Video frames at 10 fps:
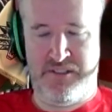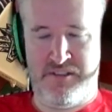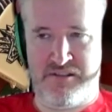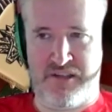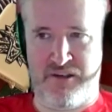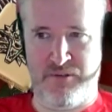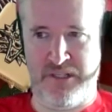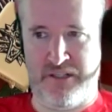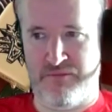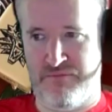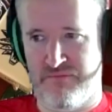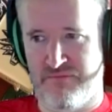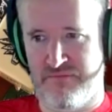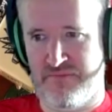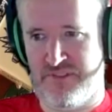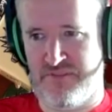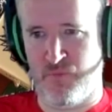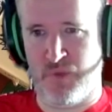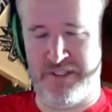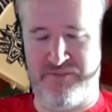So,
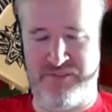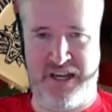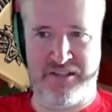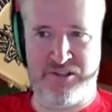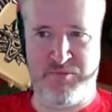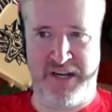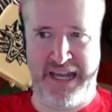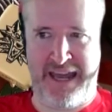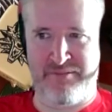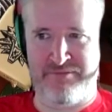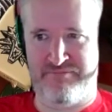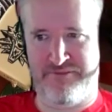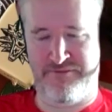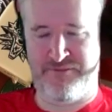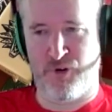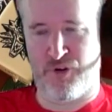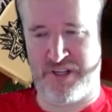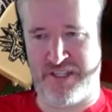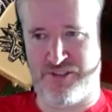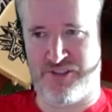World of Darkness, you might have 4
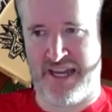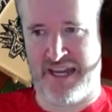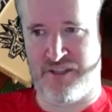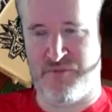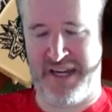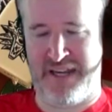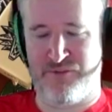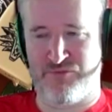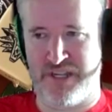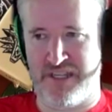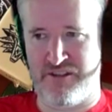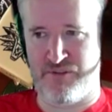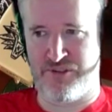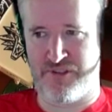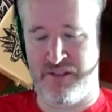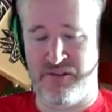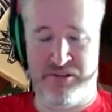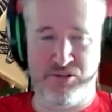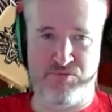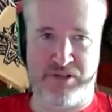in your stat. You might have 3 in your skill.
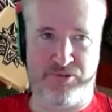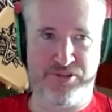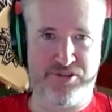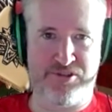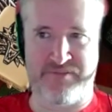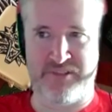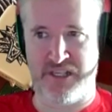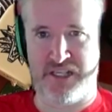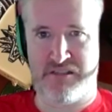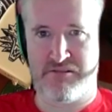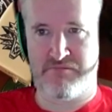You roll 7 dice.